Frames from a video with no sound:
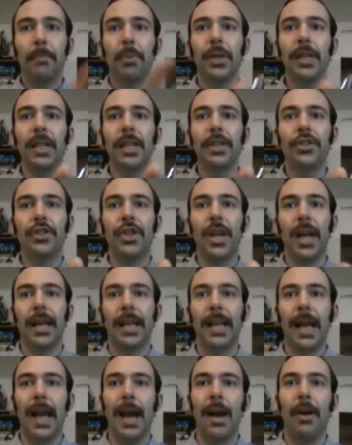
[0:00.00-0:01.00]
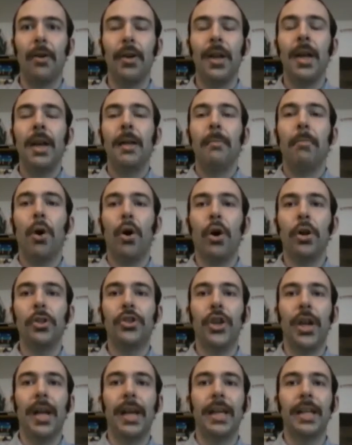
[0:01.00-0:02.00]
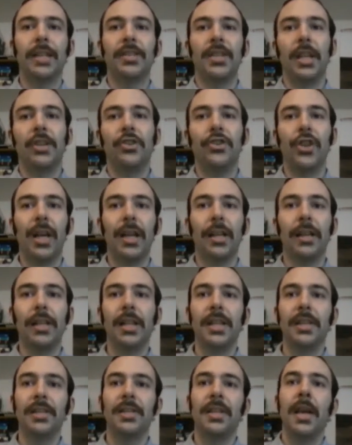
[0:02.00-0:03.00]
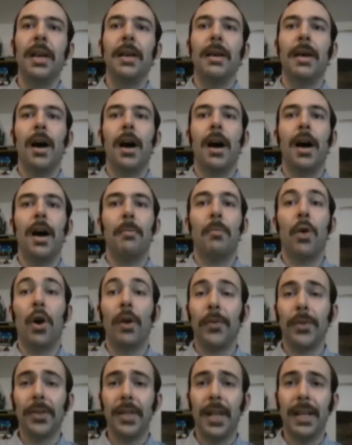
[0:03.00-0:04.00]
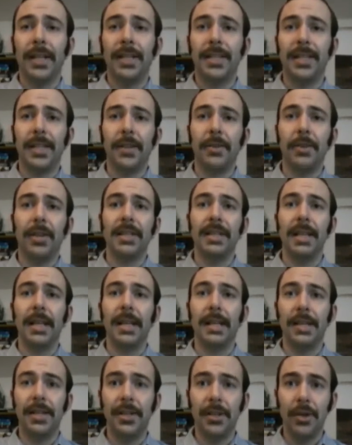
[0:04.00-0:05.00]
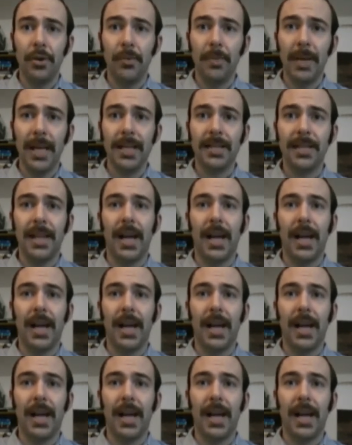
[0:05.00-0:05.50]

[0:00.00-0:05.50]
Please check out Paul Jenkins and Jae Lee's uh, Marvel Knights series Inhumans.